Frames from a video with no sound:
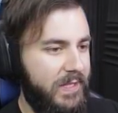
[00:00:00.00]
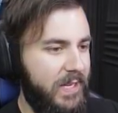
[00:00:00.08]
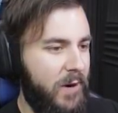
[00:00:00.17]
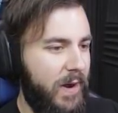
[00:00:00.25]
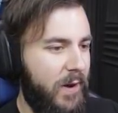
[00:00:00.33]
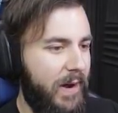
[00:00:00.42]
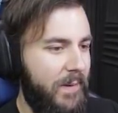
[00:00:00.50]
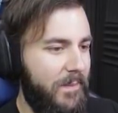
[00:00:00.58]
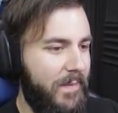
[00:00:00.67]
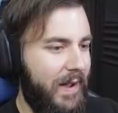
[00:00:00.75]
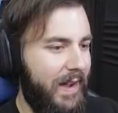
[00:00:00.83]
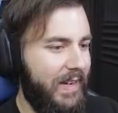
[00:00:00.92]
Don't run away.
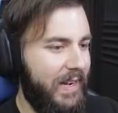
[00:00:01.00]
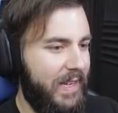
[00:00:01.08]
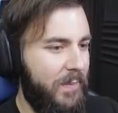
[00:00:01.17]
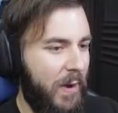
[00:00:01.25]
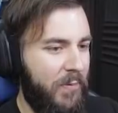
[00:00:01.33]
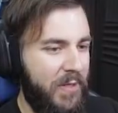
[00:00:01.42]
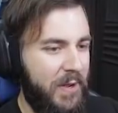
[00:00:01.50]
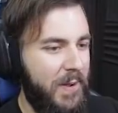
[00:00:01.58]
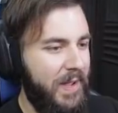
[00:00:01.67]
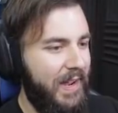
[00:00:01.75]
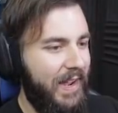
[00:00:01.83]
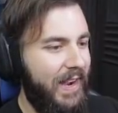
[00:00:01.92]
I can't keep up with you.
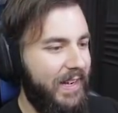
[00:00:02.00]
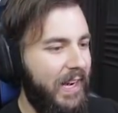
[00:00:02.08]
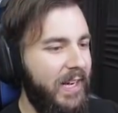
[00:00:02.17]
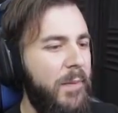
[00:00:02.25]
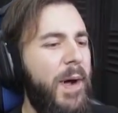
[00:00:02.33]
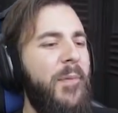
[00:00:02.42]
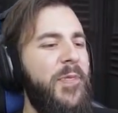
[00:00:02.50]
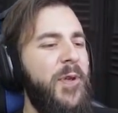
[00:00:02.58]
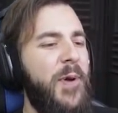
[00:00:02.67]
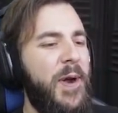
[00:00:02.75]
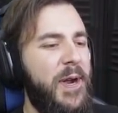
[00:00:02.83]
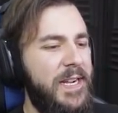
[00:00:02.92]
I can't keep up with you.